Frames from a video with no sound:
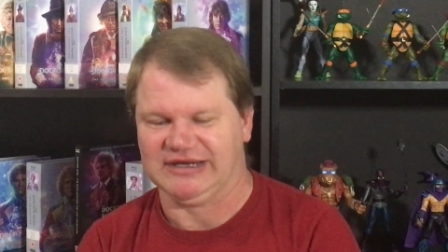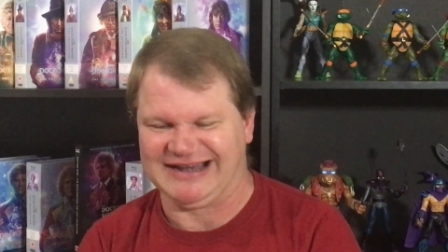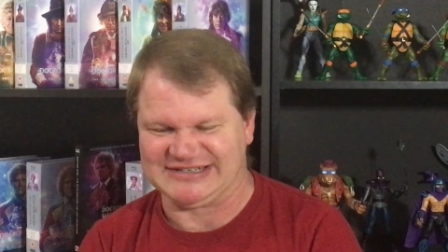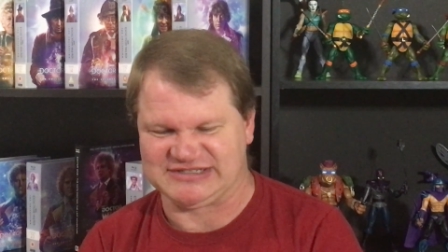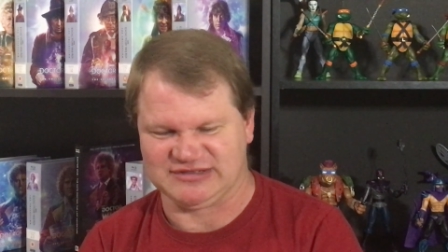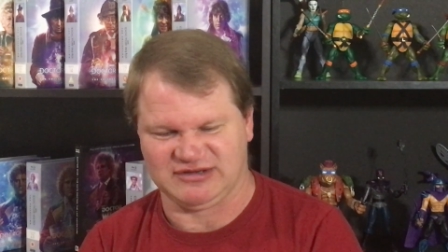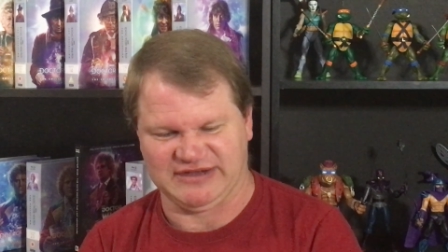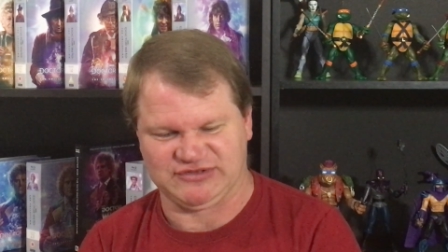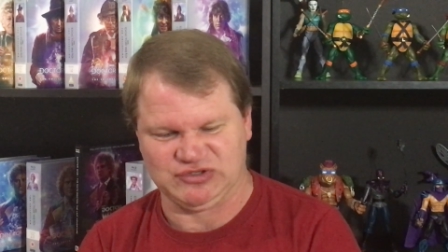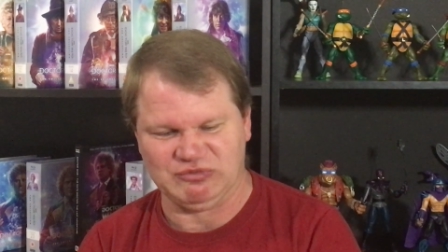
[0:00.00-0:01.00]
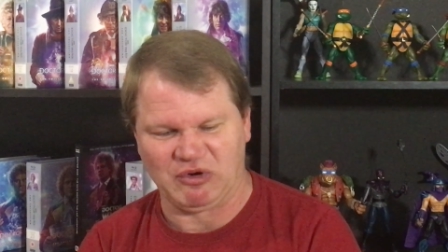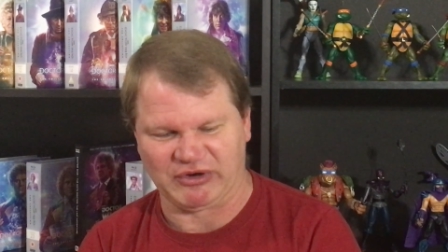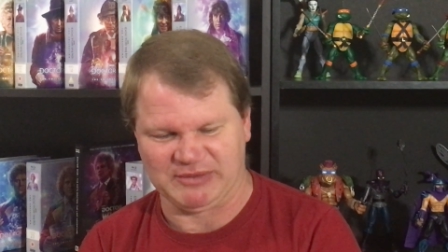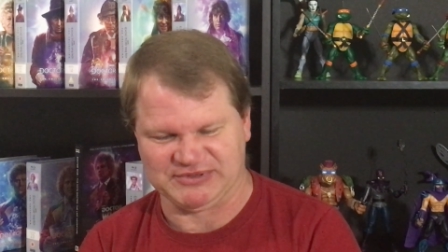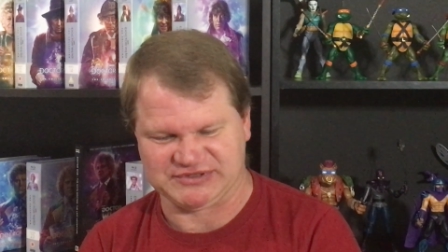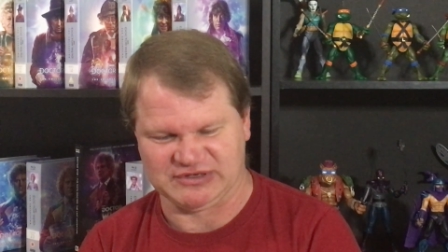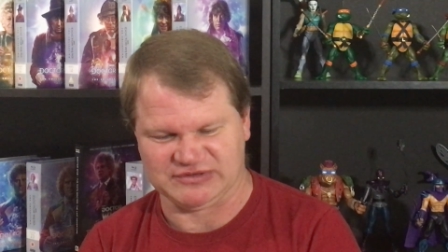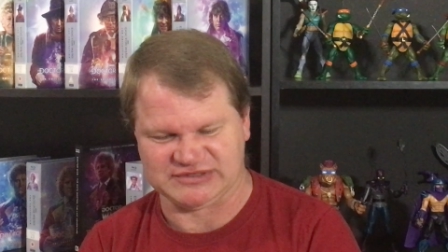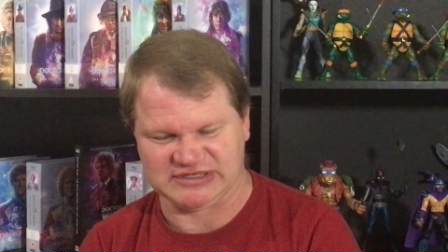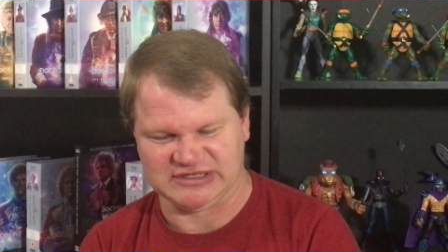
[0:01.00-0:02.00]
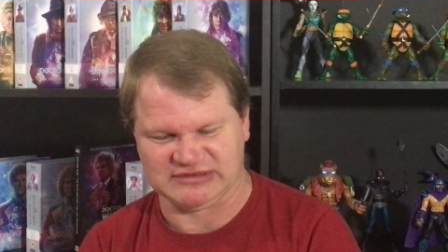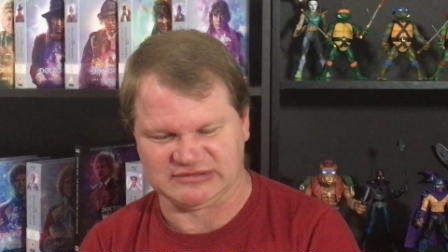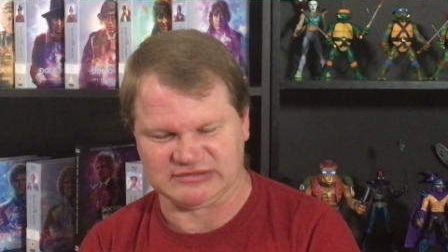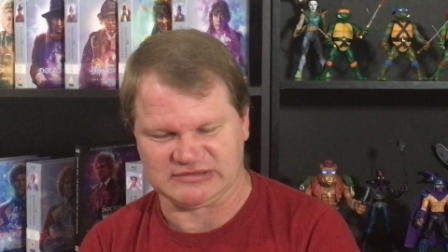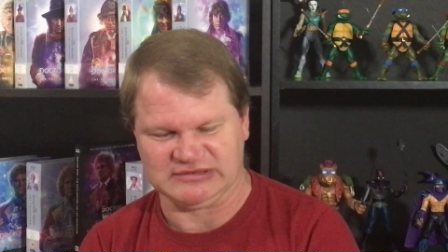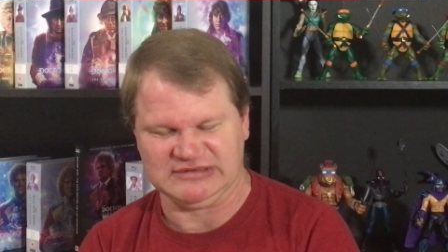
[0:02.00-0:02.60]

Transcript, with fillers: And I still have two more episodes to get through.